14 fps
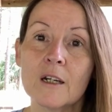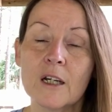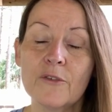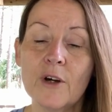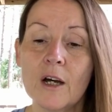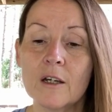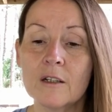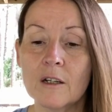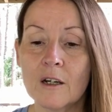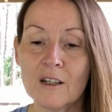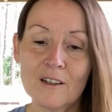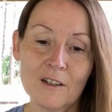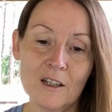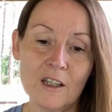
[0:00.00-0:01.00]
And I've had,
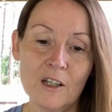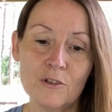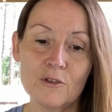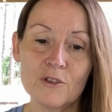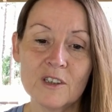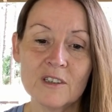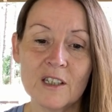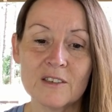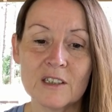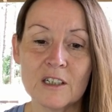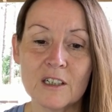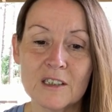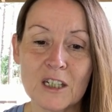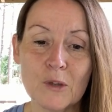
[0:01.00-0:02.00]
I, I can use this as an
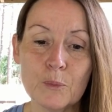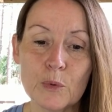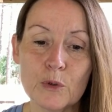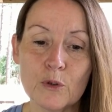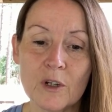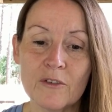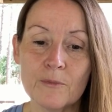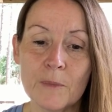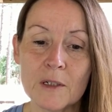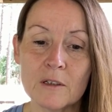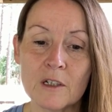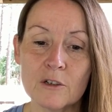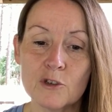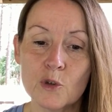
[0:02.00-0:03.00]
example. You know, I've made
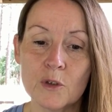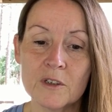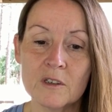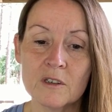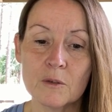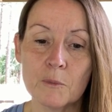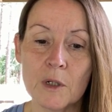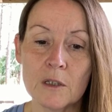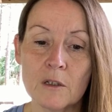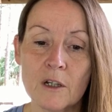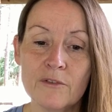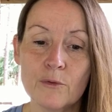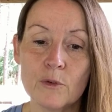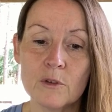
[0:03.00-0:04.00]
a lot of choices in my
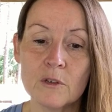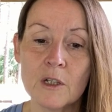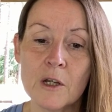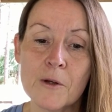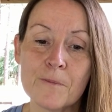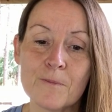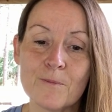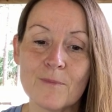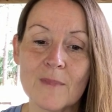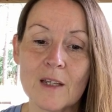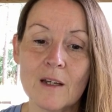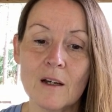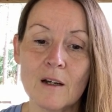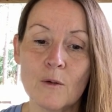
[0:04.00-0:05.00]
life with,
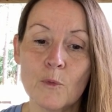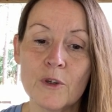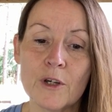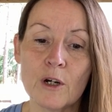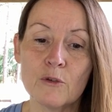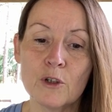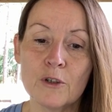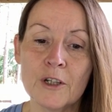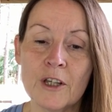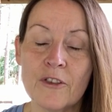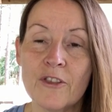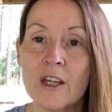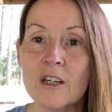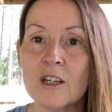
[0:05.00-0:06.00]
um, without
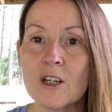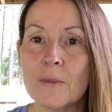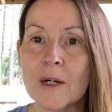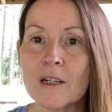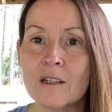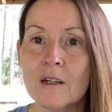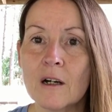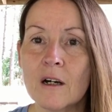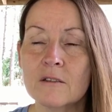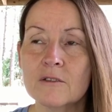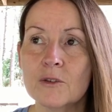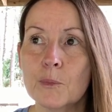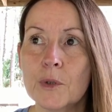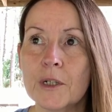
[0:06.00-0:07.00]
really thinking about it and
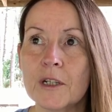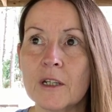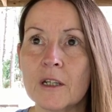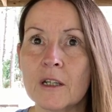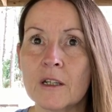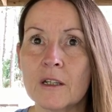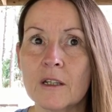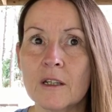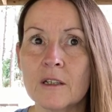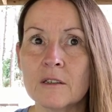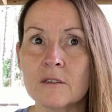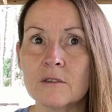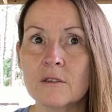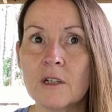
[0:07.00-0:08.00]
contemplating it
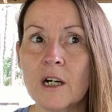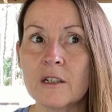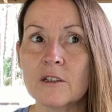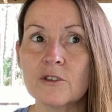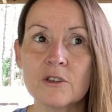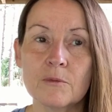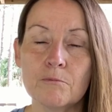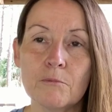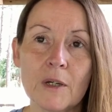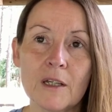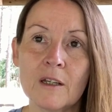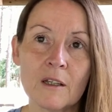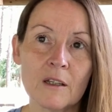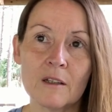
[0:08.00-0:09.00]
and kind of just
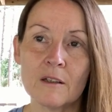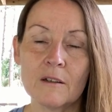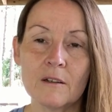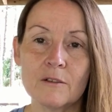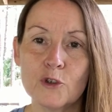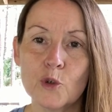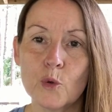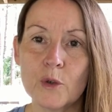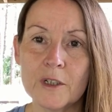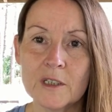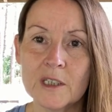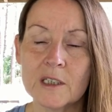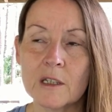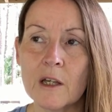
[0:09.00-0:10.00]
making a
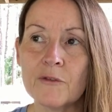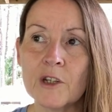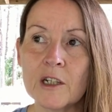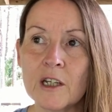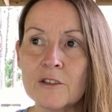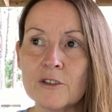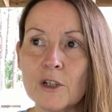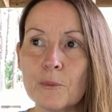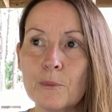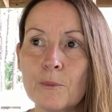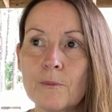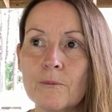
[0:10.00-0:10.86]
choice and then end up